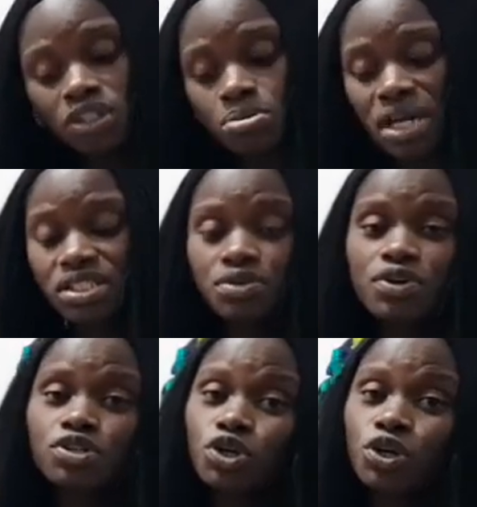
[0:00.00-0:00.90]
the
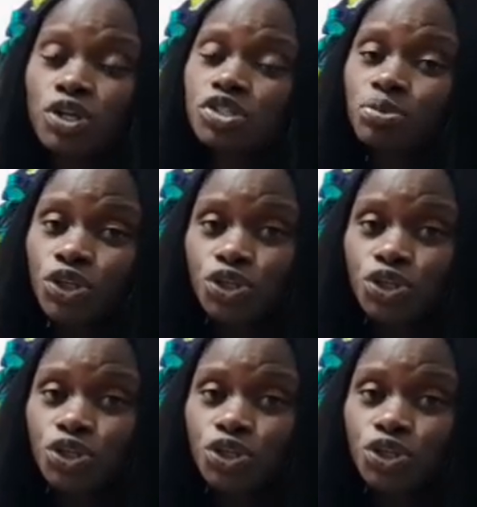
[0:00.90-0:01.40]
materials you're going to be